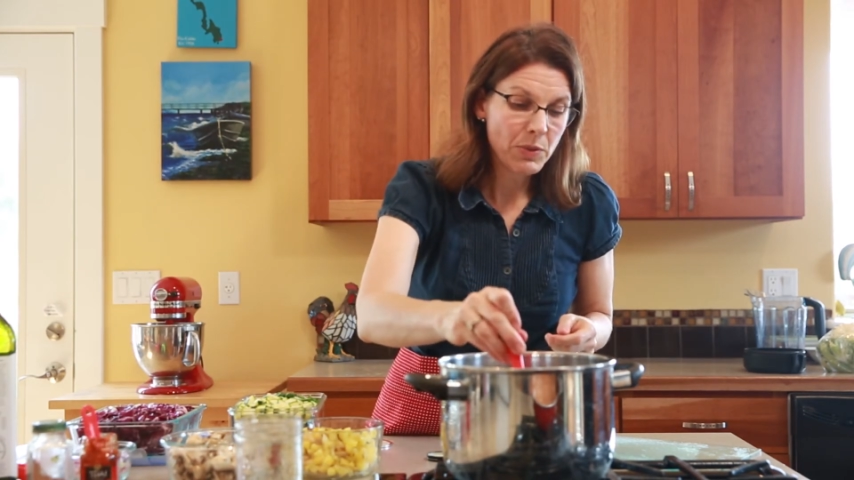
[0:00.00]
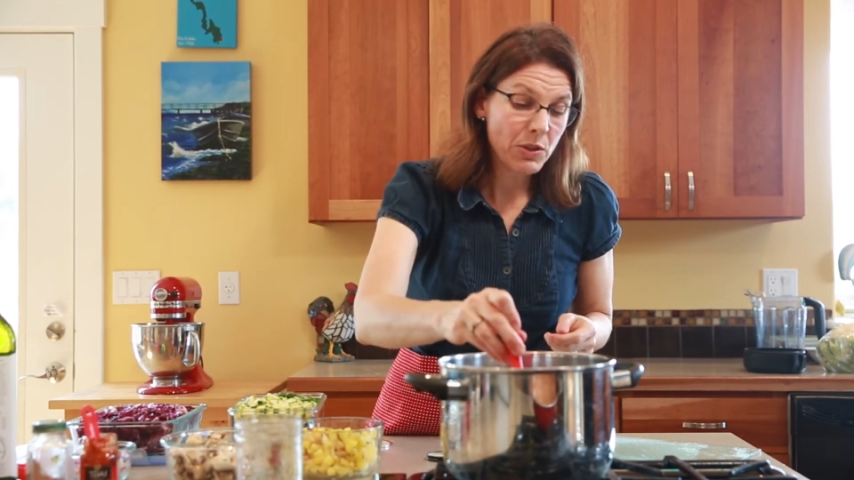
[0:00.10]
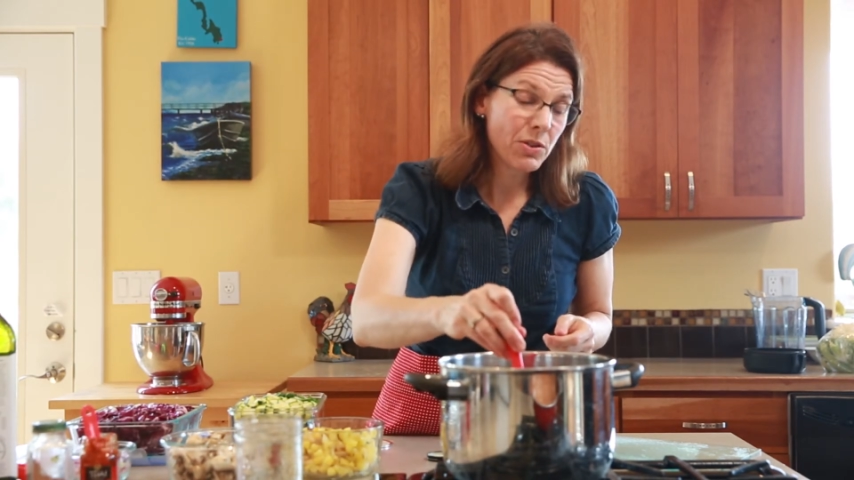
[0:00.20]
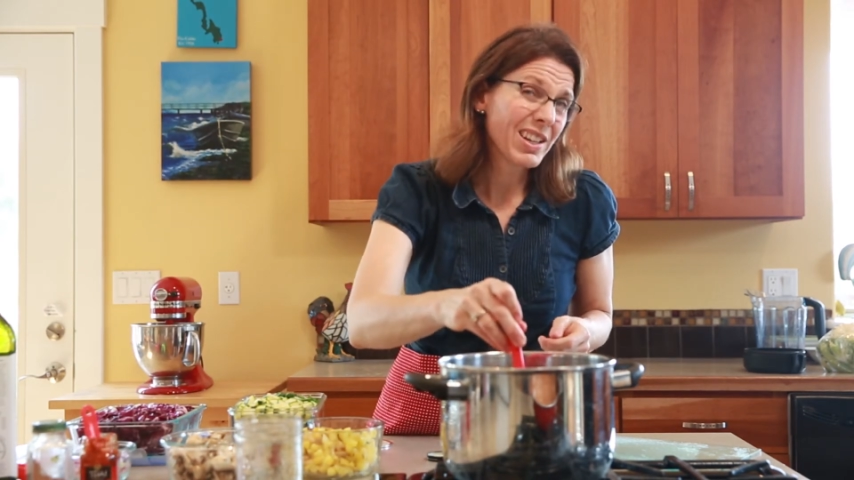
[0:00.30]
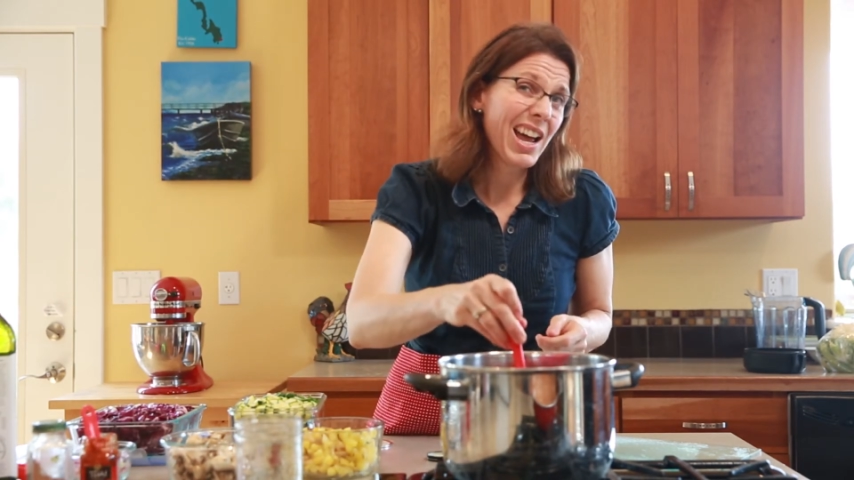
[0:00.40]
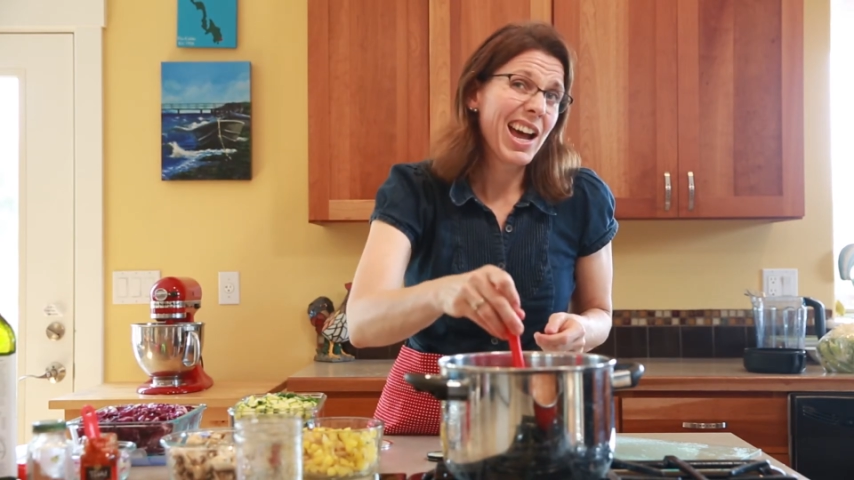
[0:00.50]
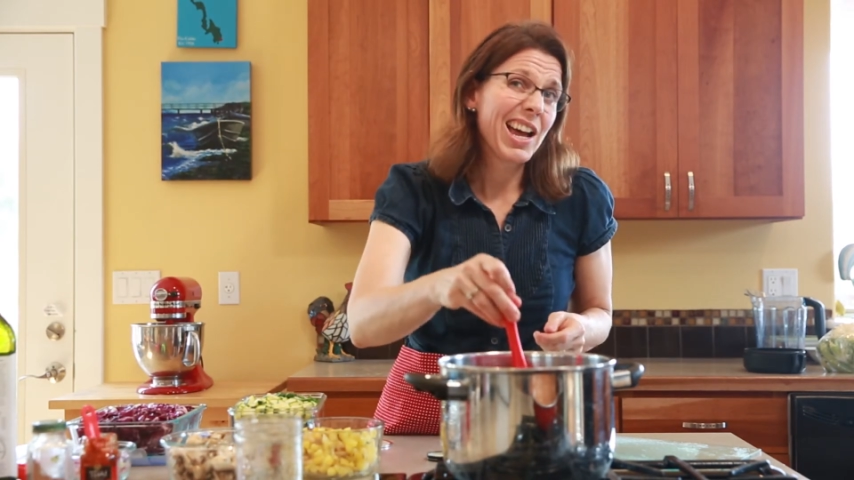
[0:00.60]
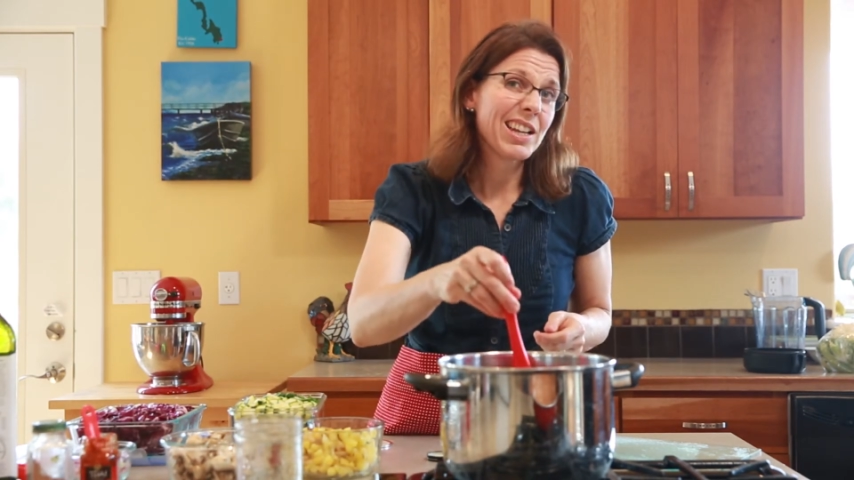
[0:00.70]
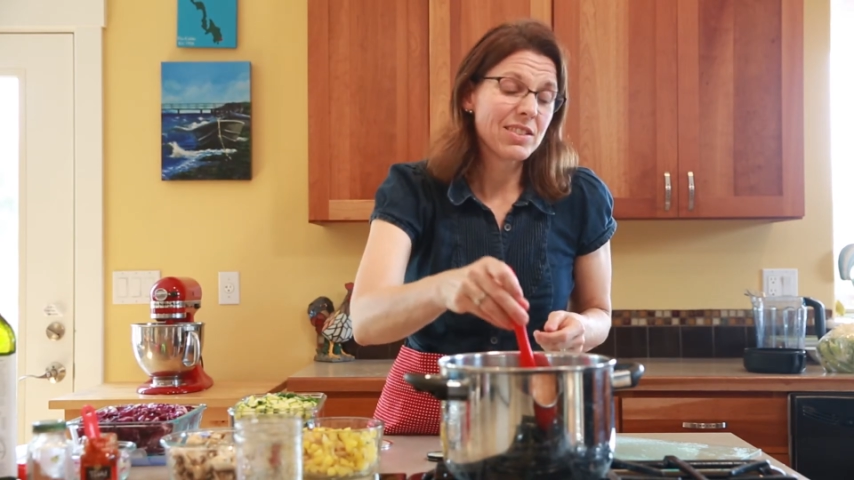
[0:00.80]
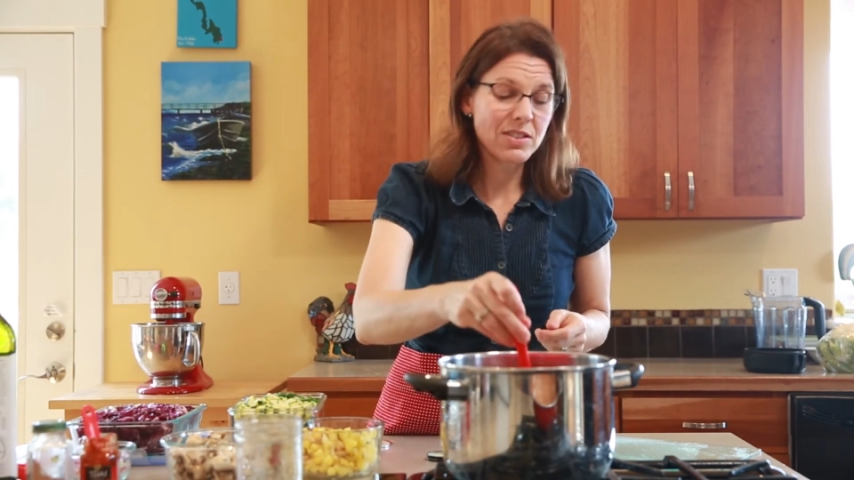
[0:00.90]
You could
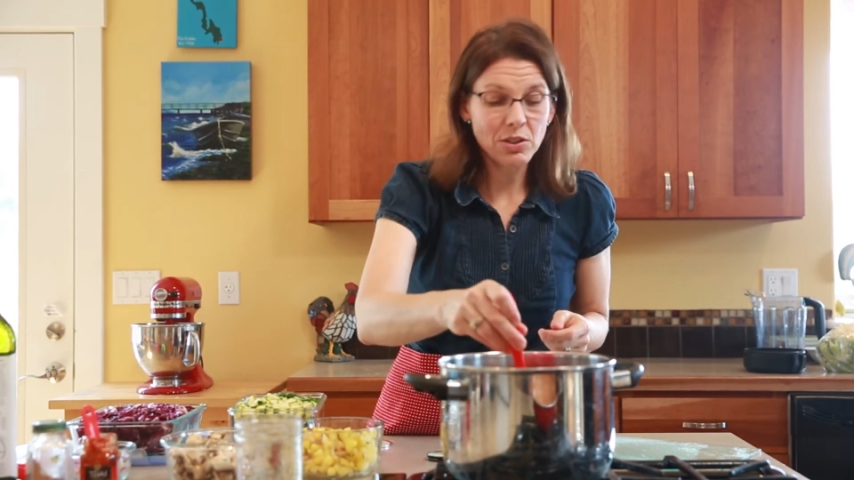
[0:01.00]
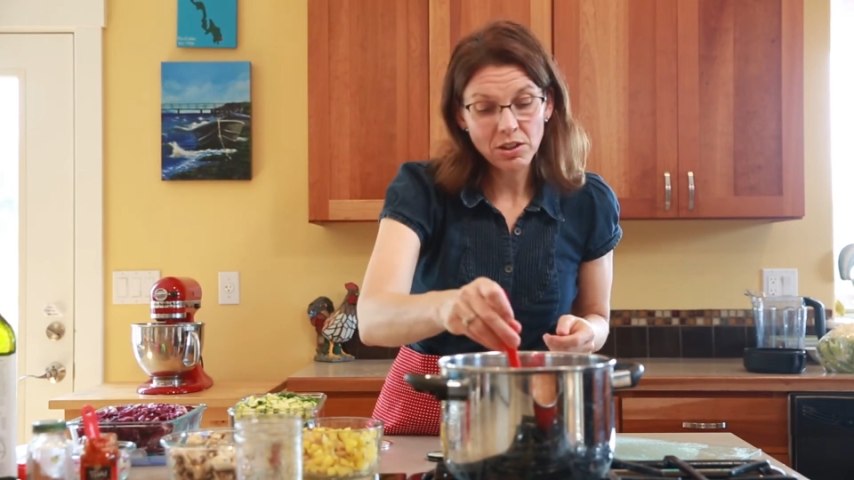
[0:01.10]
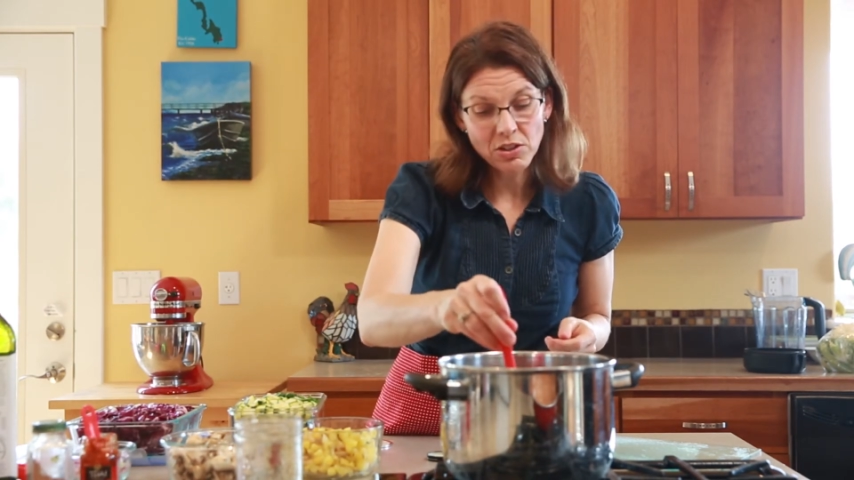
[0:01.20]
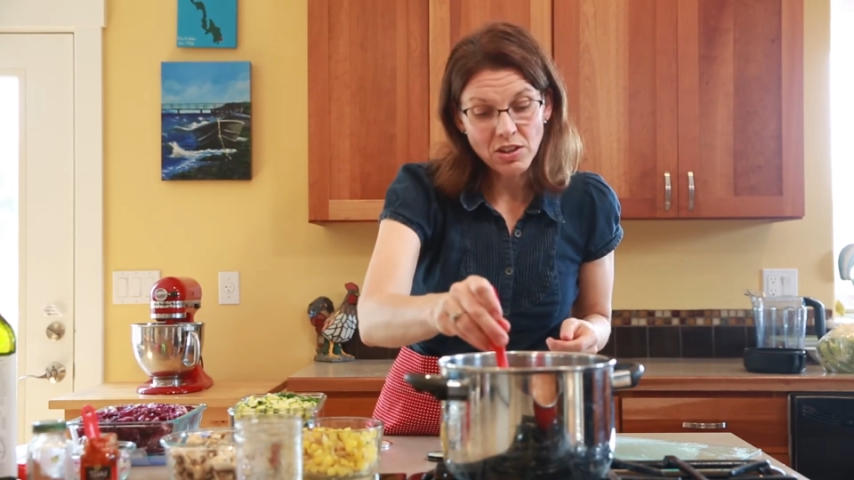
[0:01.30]
add cooked